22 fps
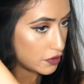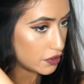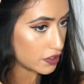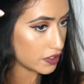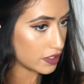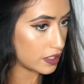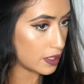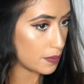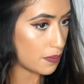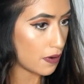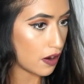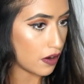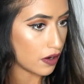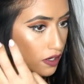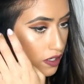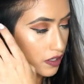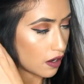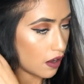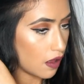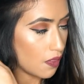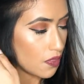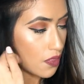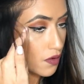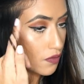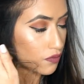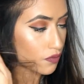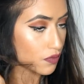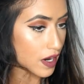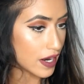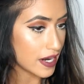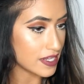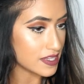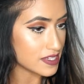you're gonna part on the
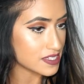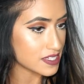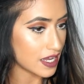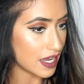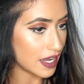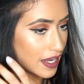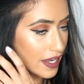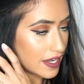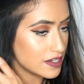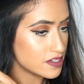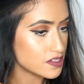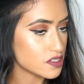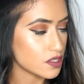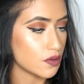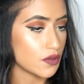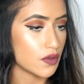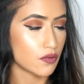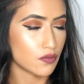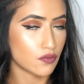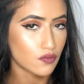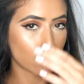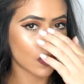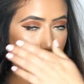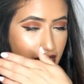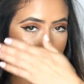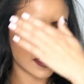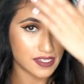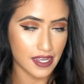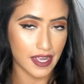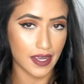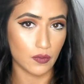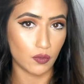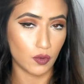right side, so the right
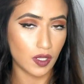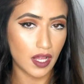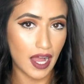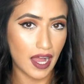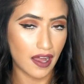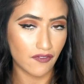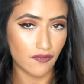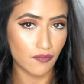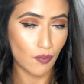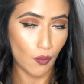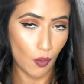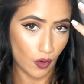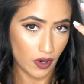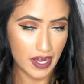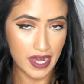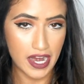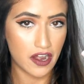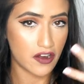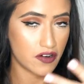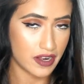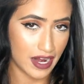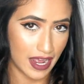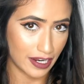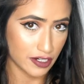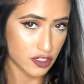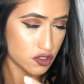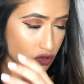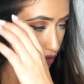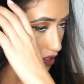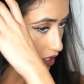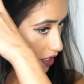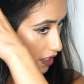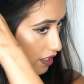side will have more hair
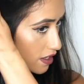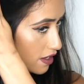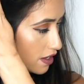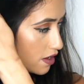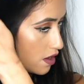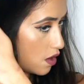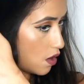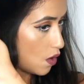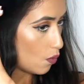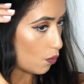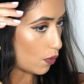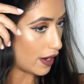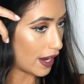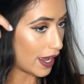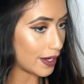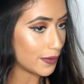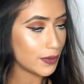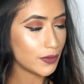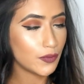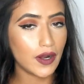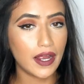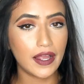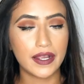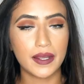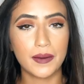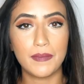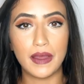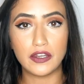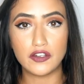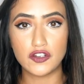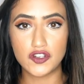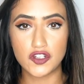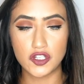naturally, What I would
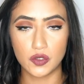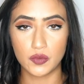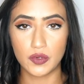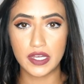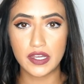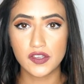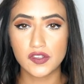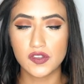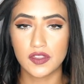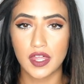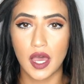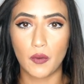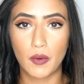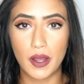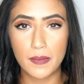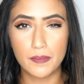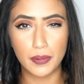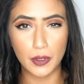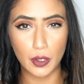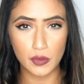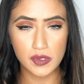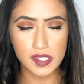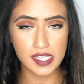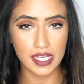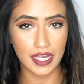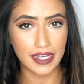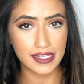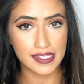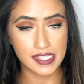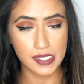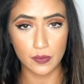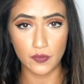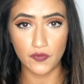recommend doing, so that way both
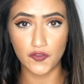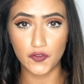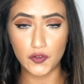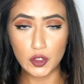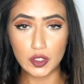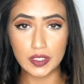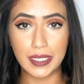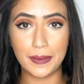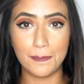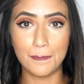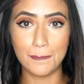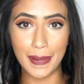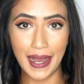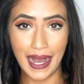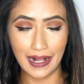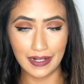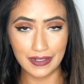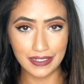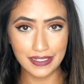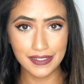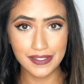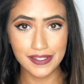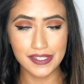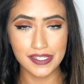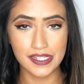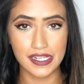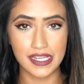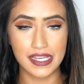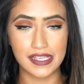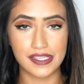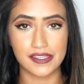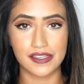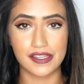sides seem full and balanced,
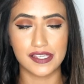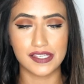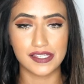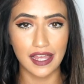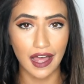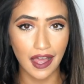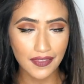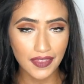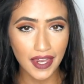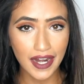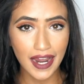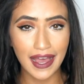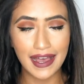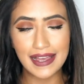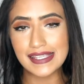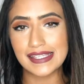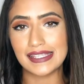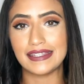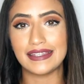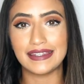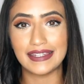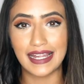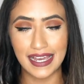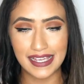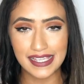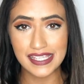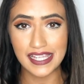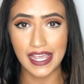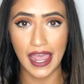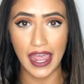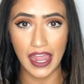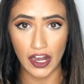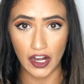is the side that has less
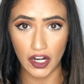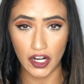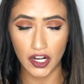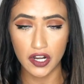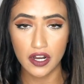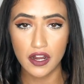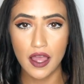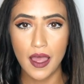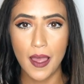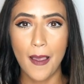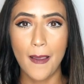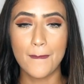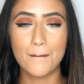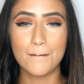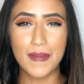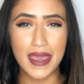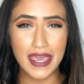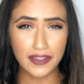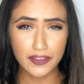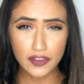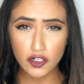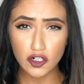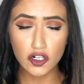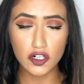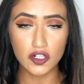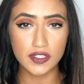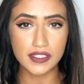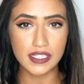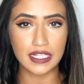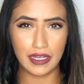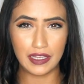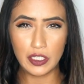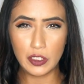hair, make the curls
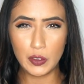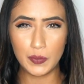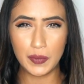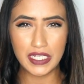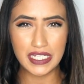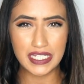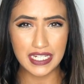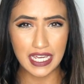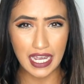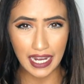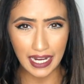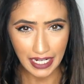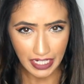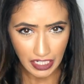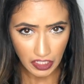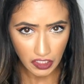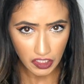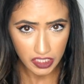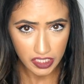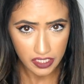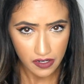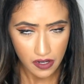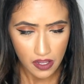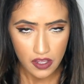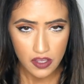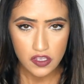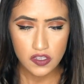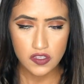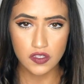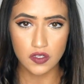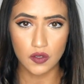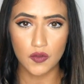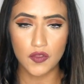a little bit tighter,
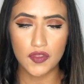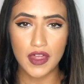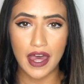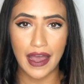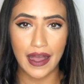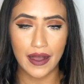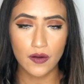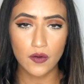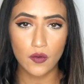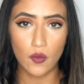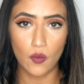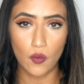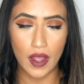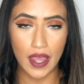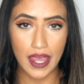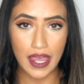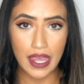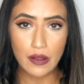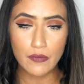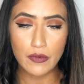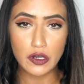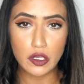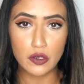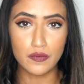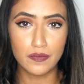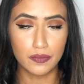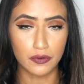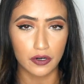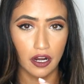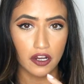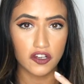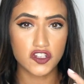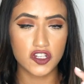so that way when you
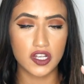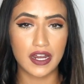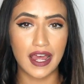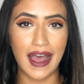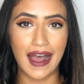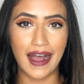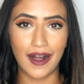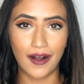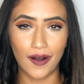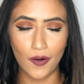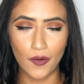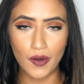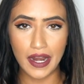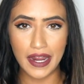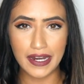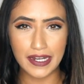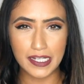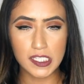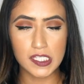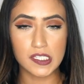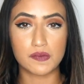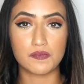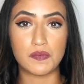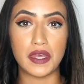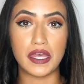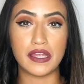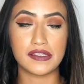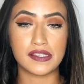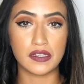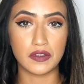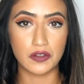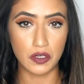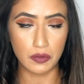brush it out, it expands
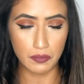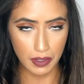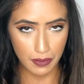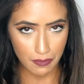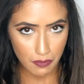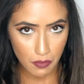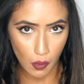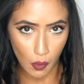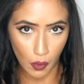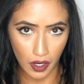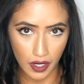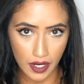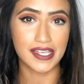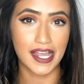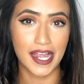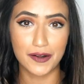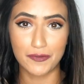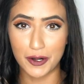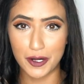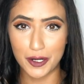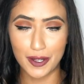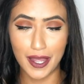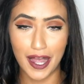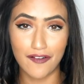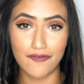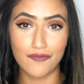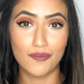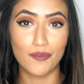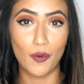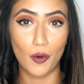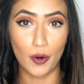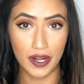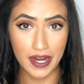a little bit more. Side where you have
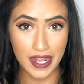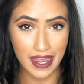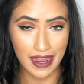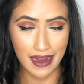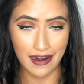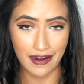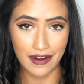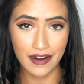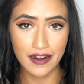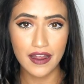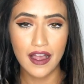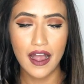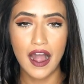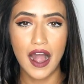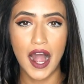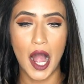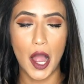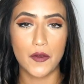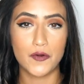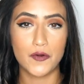more hair, I